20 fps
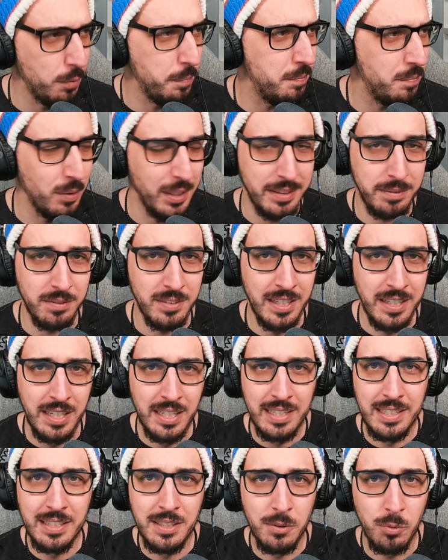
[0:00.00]

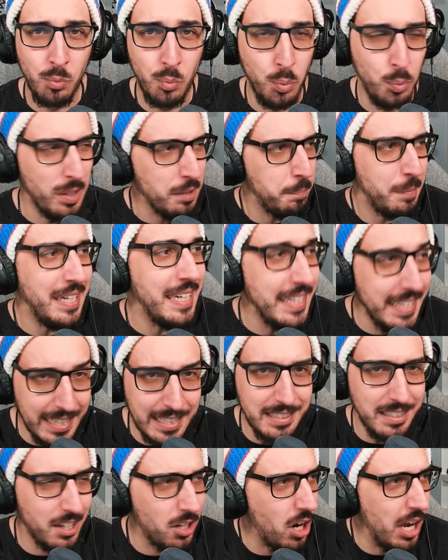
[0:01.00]
with Petey, as
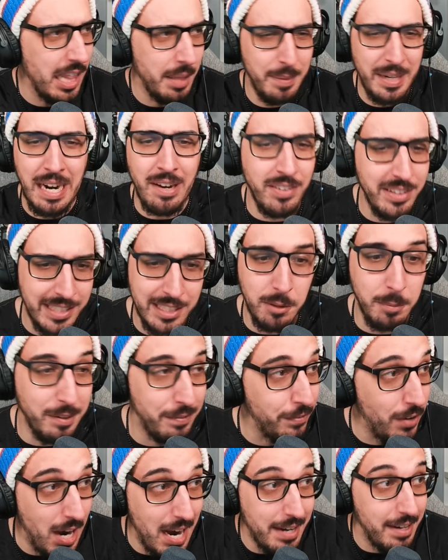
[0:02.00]
they call him, and everything will be fine.